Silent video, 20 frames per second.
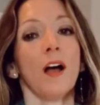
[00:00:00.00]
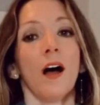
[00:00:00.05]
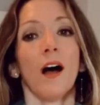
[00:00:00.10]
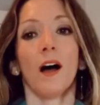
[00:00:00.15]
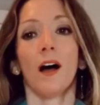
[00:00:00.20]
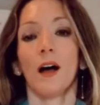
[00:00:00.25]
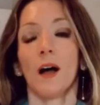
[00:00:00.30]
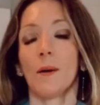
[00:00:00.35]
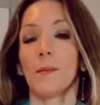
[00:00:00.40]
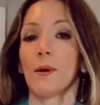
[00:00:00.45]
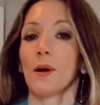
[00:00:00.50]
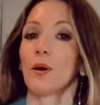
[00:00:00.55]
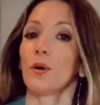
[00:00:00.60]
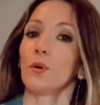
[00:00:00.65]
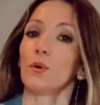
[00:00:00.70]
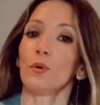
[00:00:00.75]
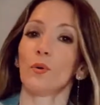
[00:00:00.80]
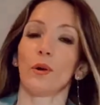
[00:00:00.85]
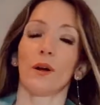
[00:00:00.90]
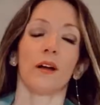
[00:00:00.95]
um,
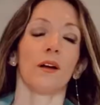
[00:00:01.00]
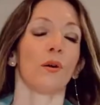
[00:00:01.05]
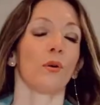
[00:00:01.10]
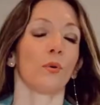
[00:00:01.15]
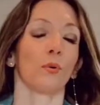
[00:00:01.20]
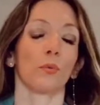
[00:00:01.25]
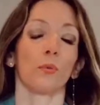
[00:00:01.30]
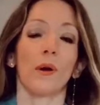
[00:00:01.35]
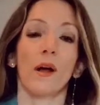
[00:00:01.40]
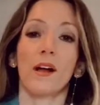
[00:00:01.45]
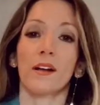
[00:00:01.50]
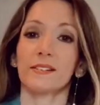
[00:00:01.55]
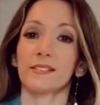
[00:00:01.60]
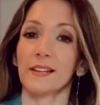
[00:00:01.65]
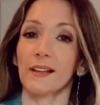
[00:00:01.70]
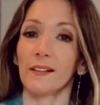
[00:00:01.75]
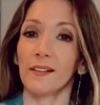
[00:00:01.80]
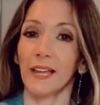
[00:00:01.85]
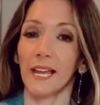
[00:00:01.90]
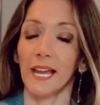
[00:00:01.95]
who rocks
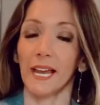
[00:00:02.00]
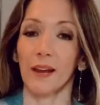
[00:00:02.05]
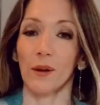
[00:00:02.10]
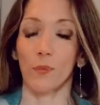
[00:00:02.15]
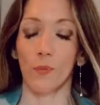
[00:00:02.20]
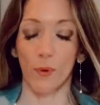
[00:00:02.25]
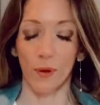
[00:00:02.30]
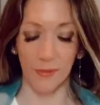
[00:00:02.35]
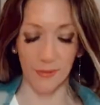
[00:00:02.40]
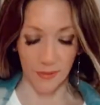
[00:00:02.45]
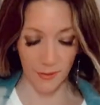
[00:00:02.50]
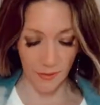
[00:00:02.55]
LA with